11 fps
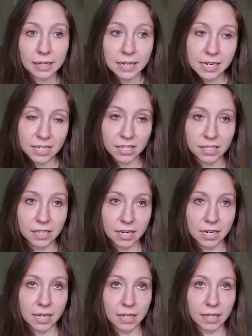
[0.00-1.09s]
is
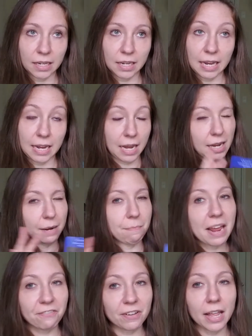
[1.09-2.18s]
it, and it
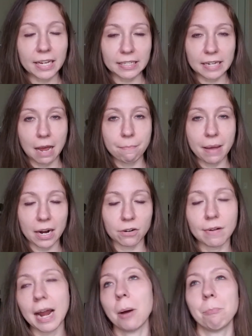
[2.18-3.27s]
may feel like it's come back
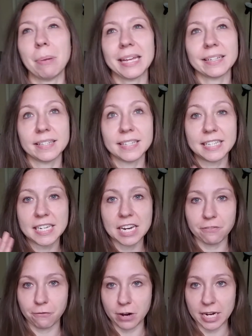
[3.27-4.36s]
around, but it's
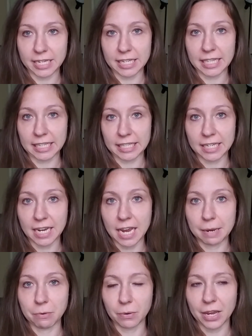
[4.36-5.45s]
different this
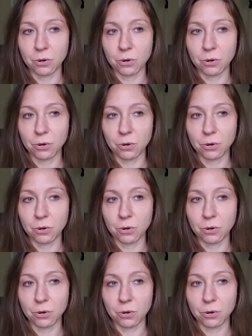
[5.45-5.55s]
time, okay?